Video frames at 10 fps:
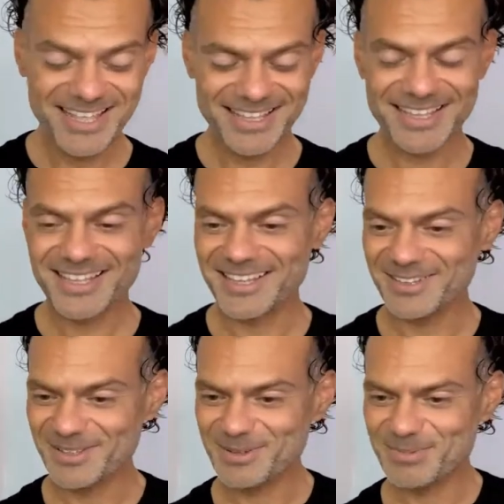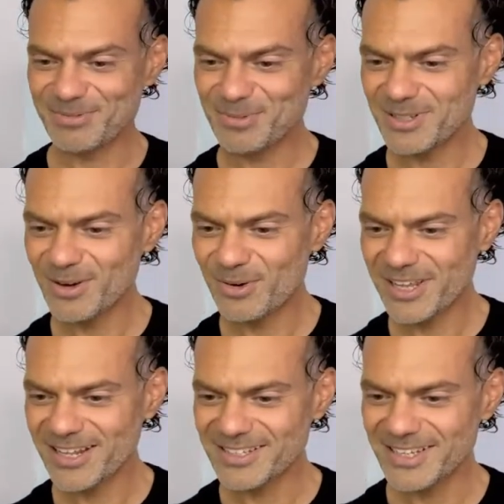yeah, that was before the
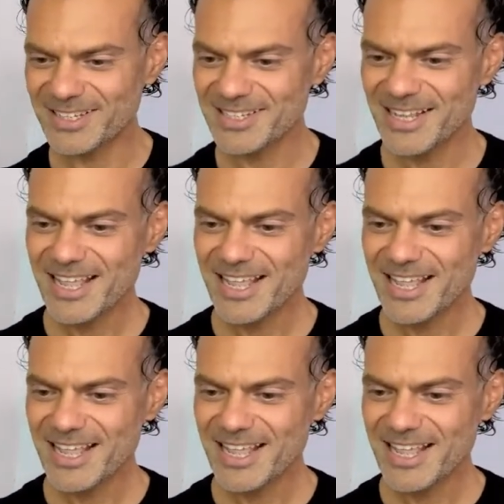L'Oreal days,